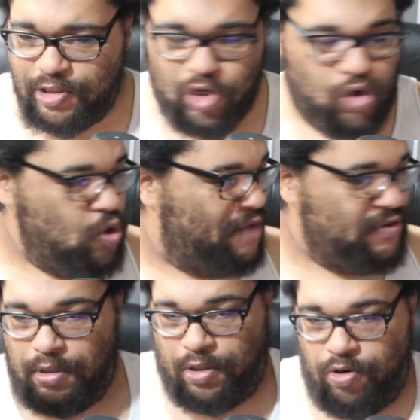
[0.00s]
So
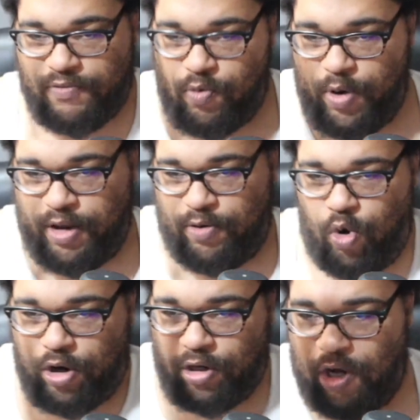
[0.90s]
whoever win,
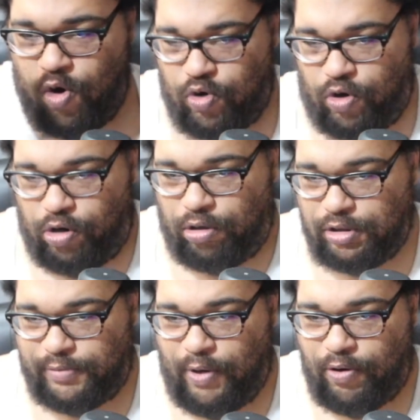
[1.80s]
Warlow or
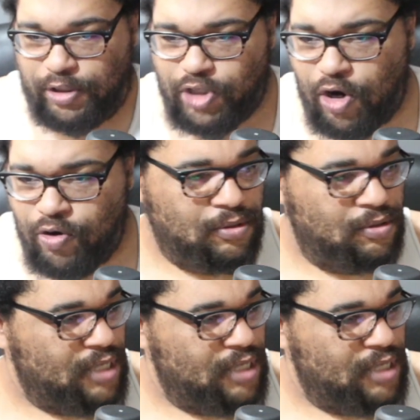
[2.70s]
Samoa Joe,